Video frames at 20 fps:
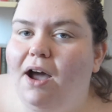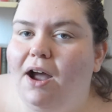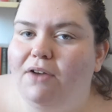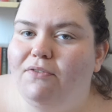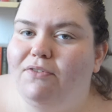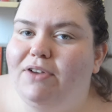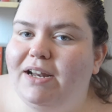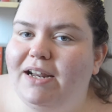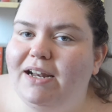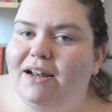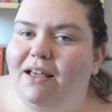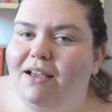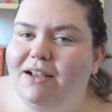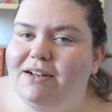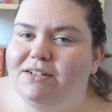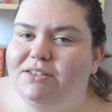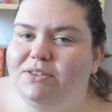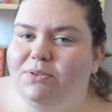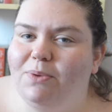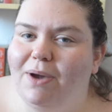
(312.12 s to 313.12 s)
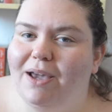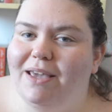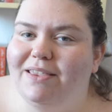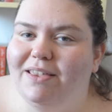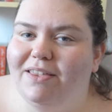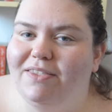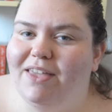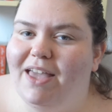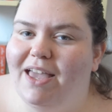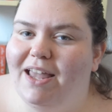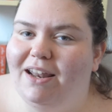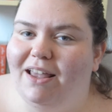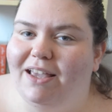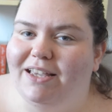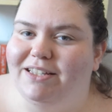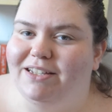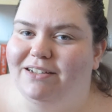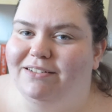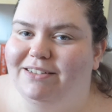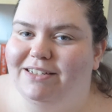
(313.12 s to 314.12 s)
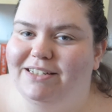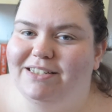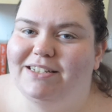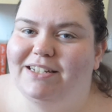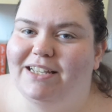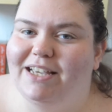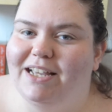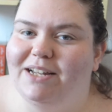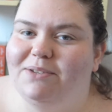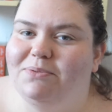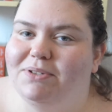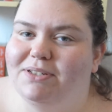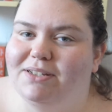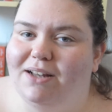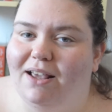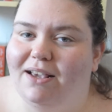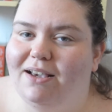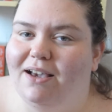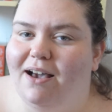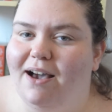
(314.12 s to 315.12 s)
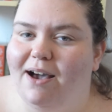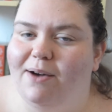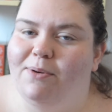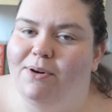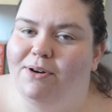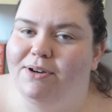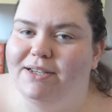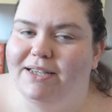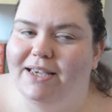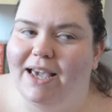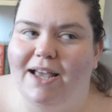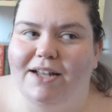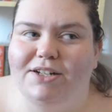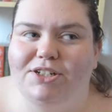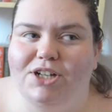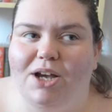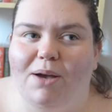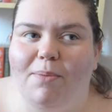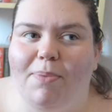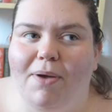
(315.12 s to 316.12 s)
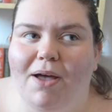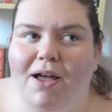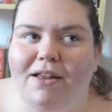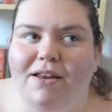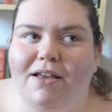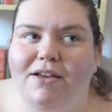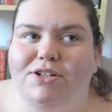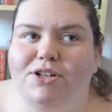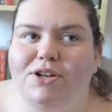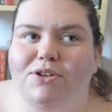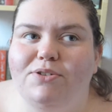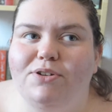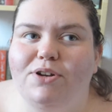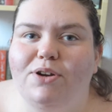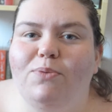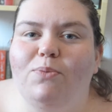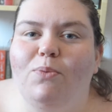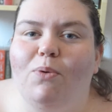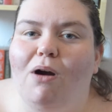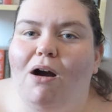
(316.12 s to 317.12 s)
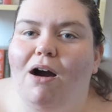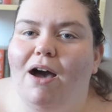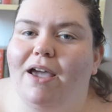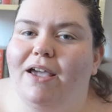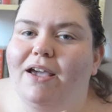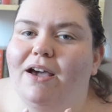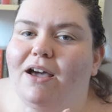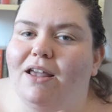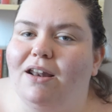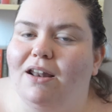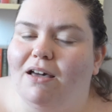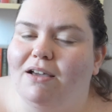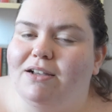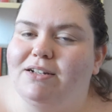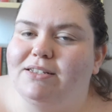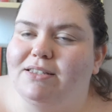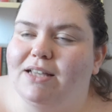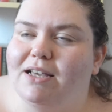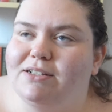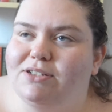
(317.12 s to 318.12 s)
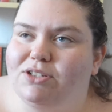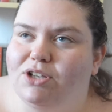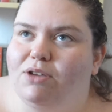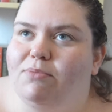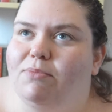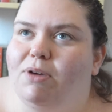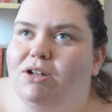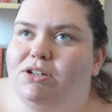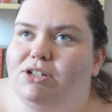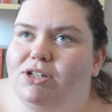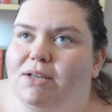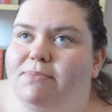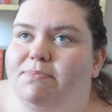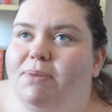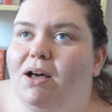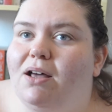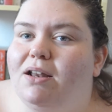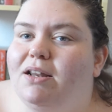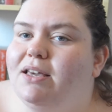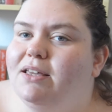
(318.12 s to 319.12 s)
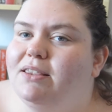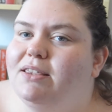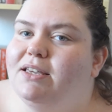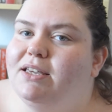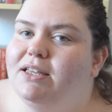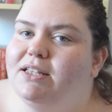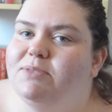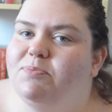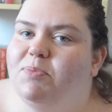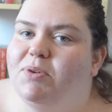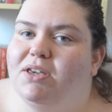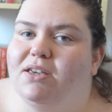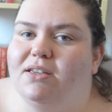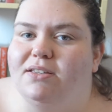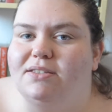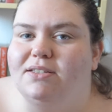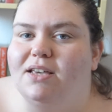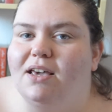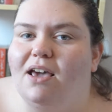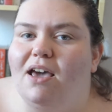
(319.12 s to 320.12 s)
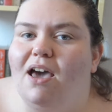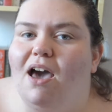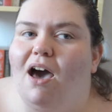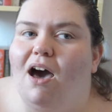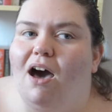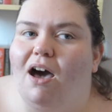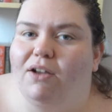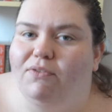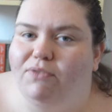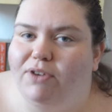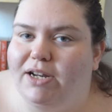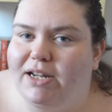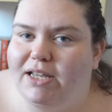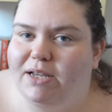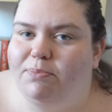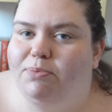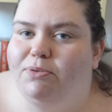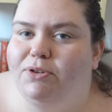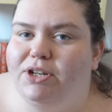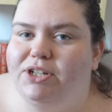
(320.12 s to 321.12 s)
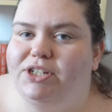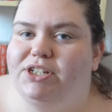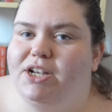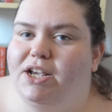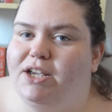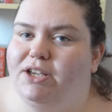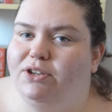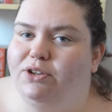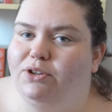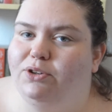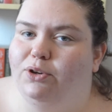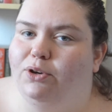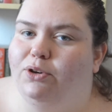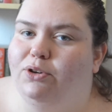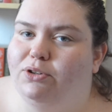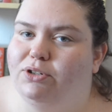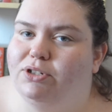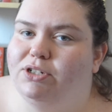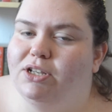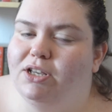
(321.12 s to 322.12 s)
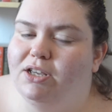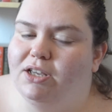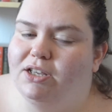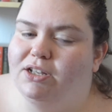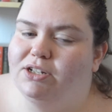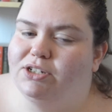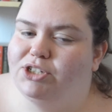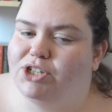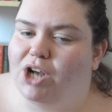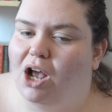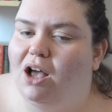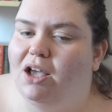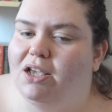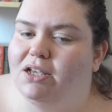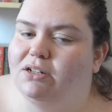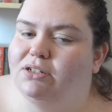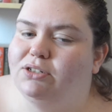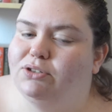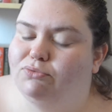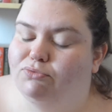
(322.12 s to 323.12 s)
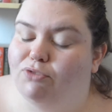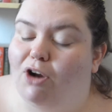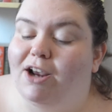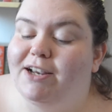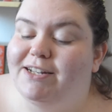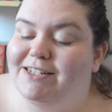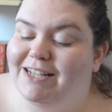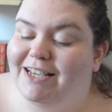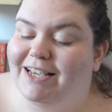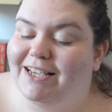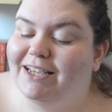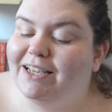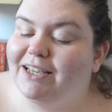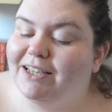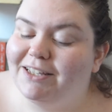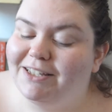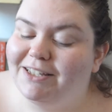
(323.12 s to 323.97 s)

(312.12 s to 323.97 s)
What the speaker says: I really liked the way that their, like, youngest kid was like, I want ketchup. And I don't know why I liked that so much. Like, partly I think it's because I really appreciate good child writing.